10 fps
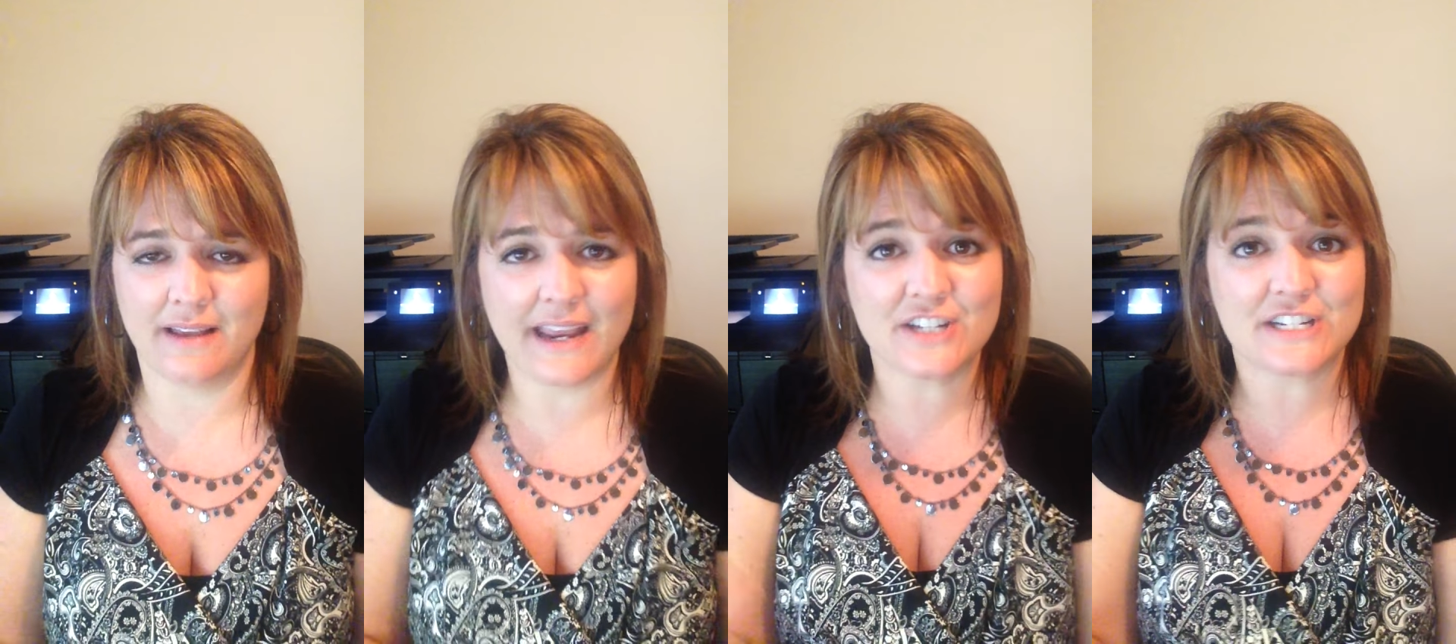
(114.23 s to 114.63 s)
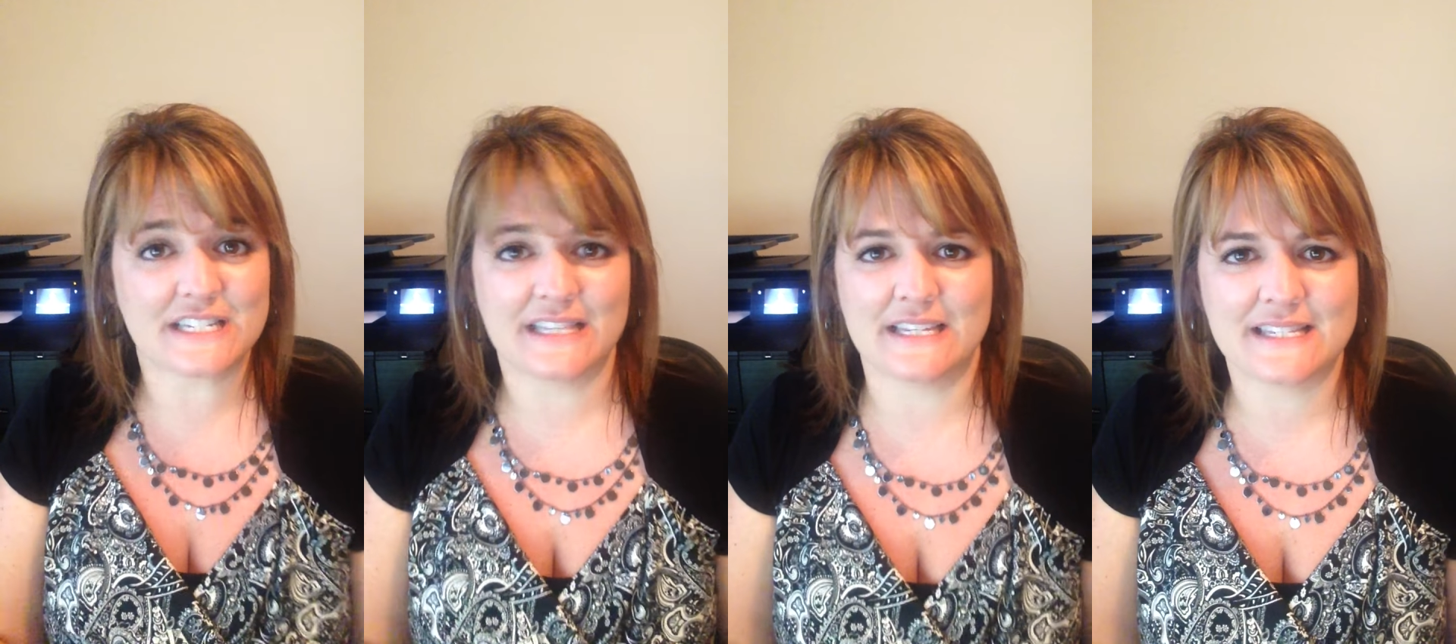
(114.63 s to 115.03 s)

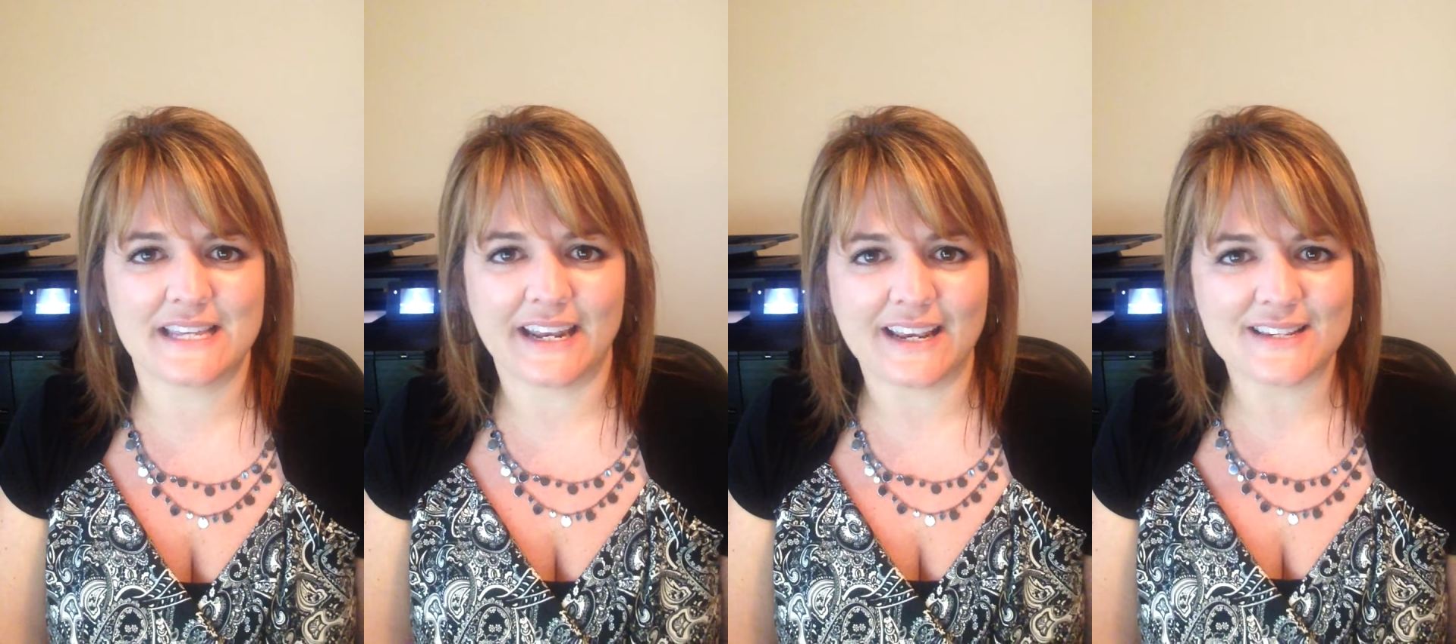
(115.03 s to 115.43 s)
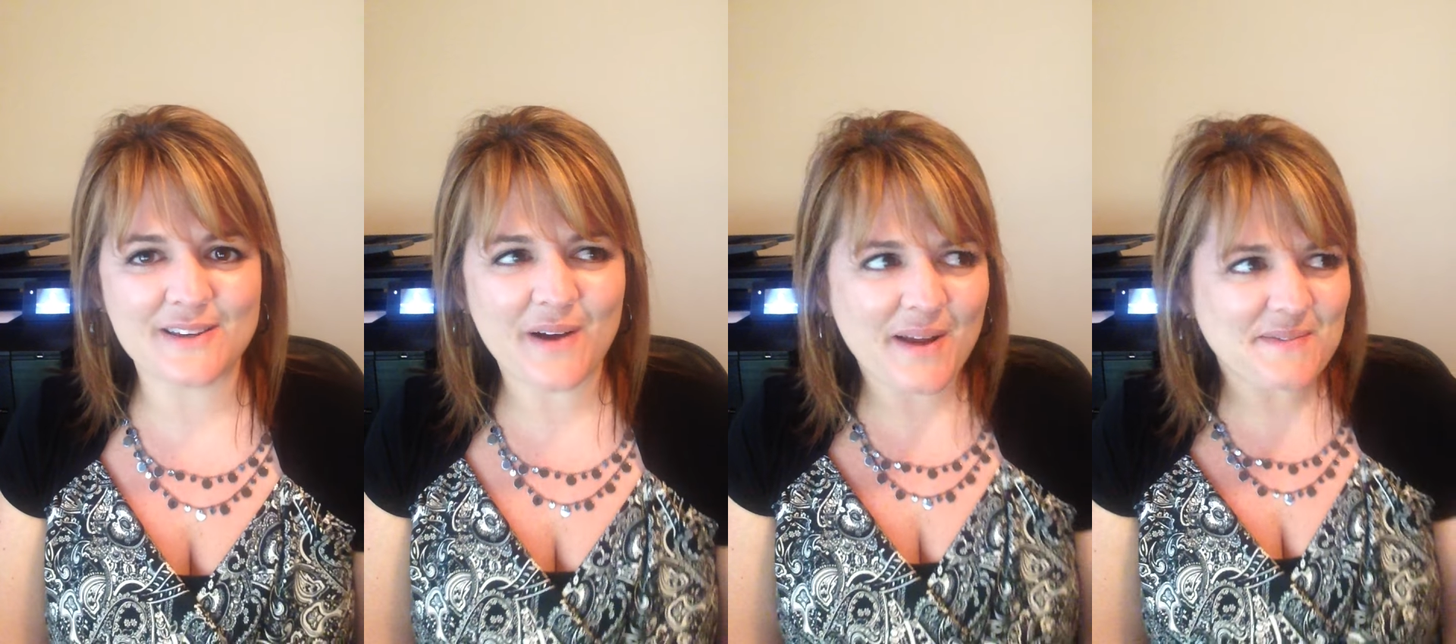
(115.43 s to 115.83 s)
agents in this city.
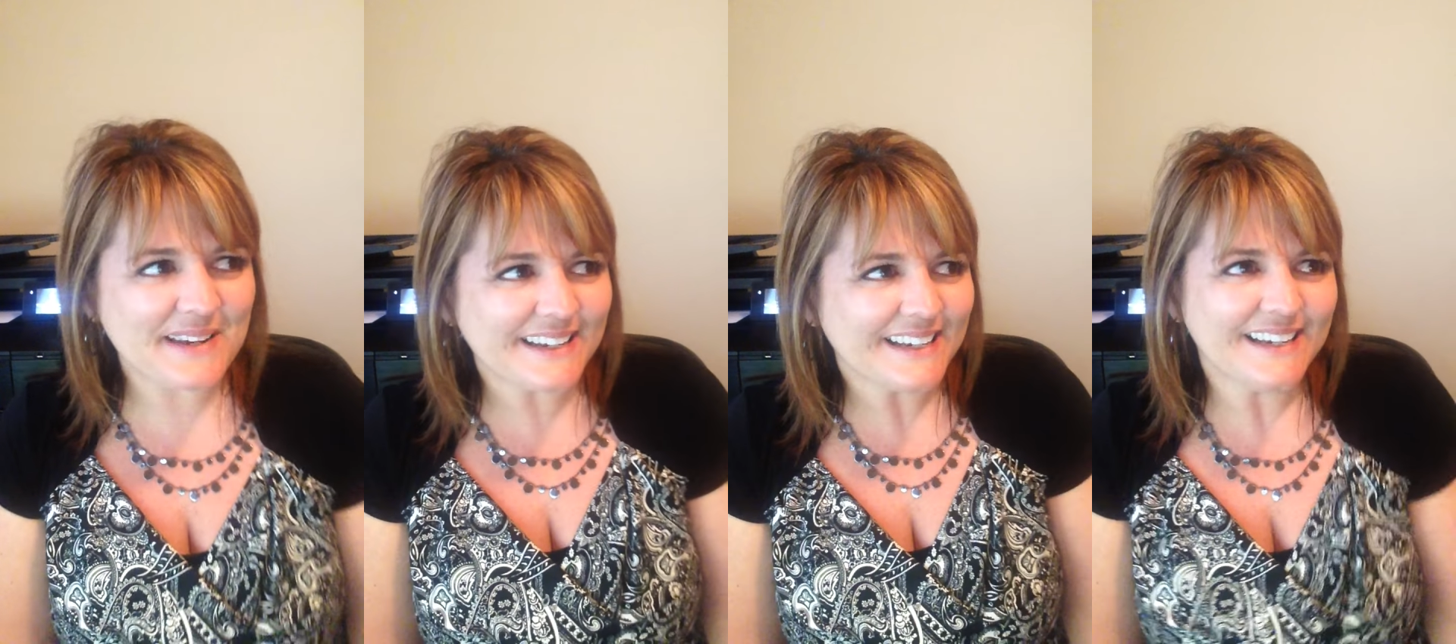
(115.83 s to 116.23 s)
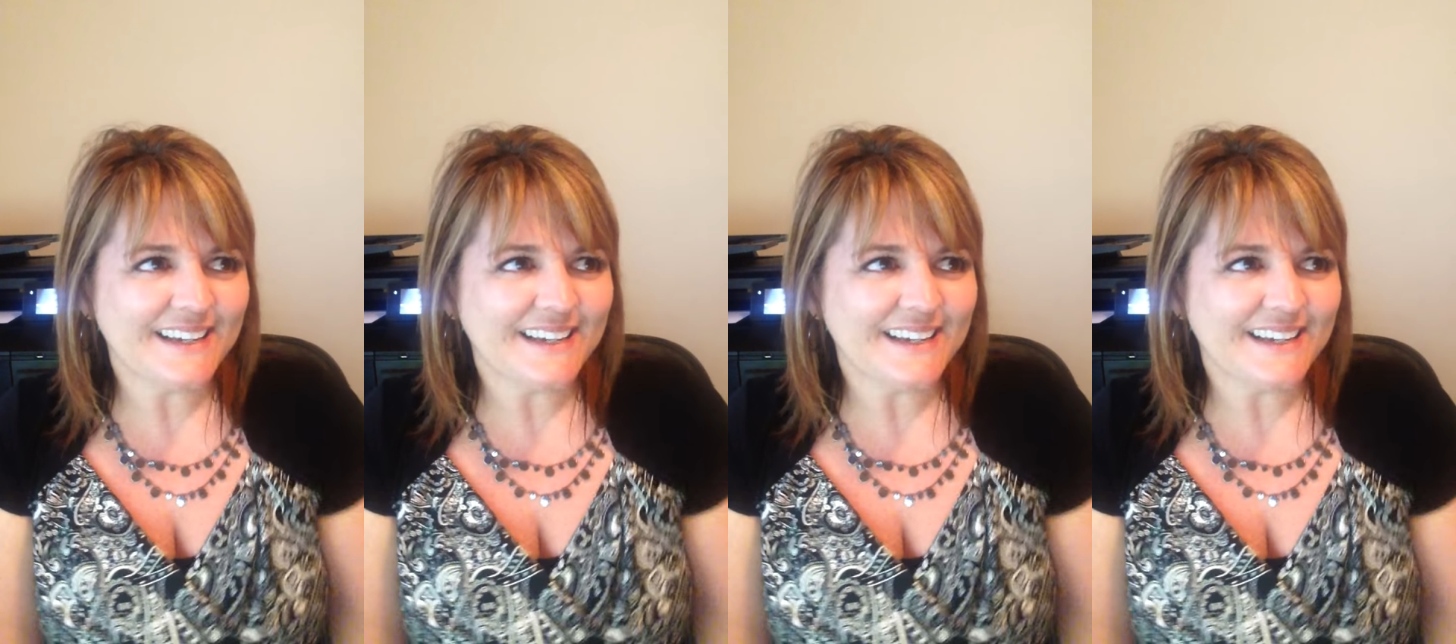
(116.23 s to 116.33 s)
So, I mean,